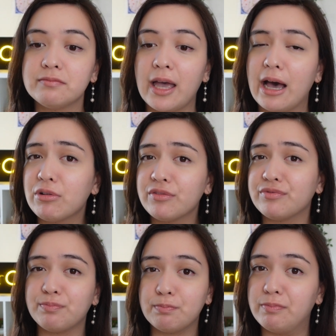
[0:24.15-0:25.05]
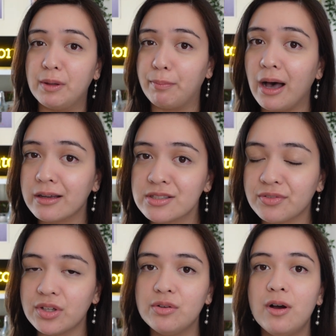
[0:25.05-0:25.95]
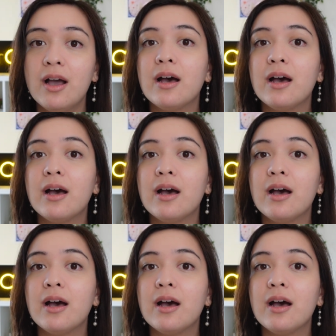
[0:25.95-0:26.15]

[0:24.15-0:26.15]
out of the box for you,